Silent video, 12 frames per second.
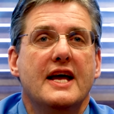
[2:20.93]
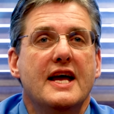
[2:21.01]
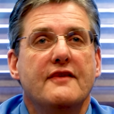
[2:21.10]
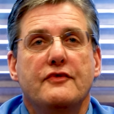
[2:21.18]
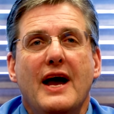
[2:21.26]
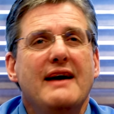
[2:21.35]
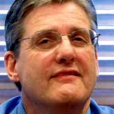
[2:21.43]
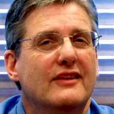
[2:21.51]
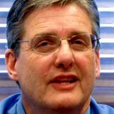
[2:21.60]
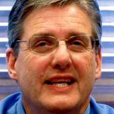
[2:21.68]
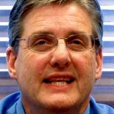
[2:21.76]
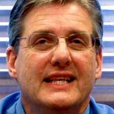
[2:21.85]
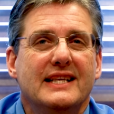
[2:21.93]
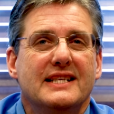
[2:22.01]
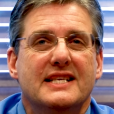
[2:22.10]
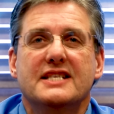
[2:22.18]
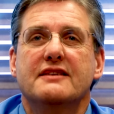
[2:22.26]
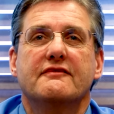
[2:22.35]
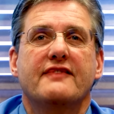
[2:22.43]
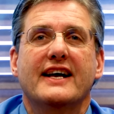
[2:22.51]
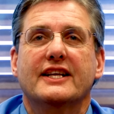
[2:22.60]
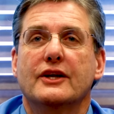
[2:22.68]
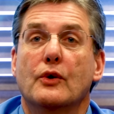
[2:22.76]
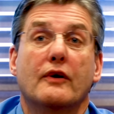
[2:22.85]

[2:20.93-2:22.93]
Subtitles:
If you have cleaning, disinfecting,